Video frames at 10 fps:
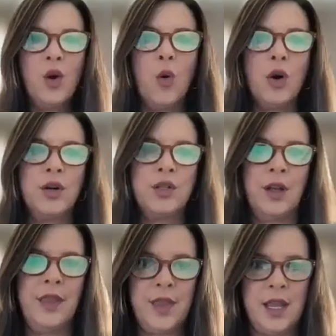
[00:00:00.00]
corners
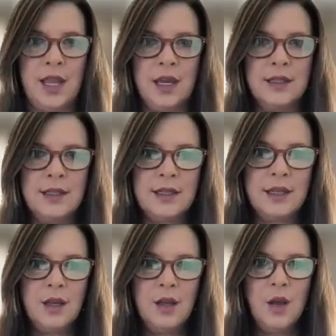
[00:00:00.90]
on things,
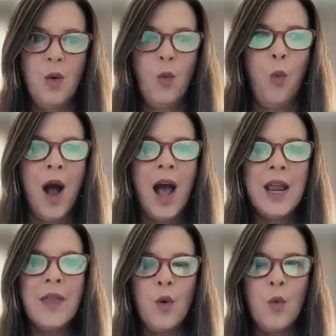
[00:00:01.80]

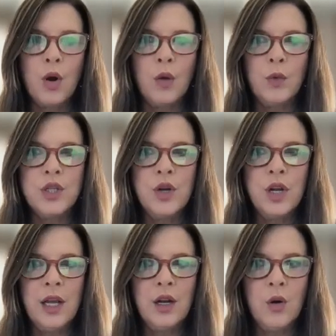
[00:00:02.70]
why in the world would you
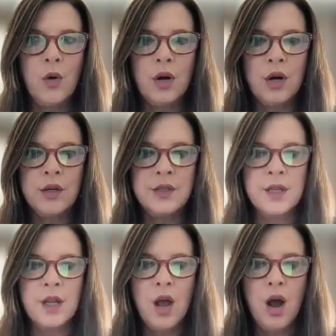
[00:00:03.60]
cut
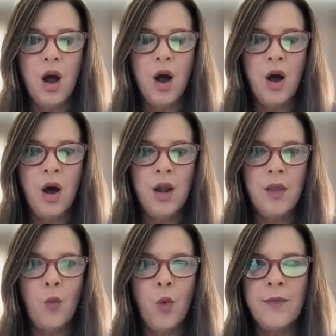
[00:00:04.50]
corners
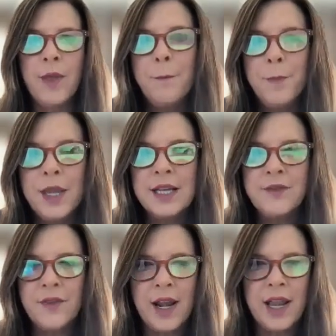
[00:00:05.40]
on one of the
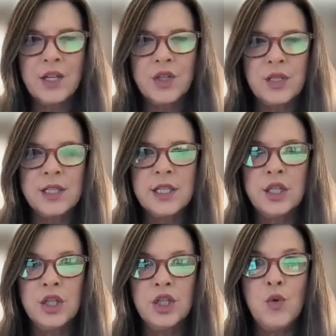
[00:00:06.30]
biggest financial
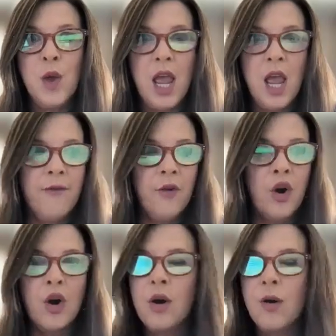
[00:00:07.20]
decisions you
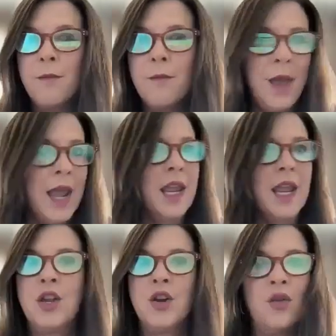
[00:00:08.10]
ever make
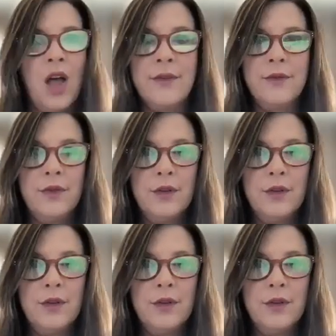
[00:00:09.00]
in your life?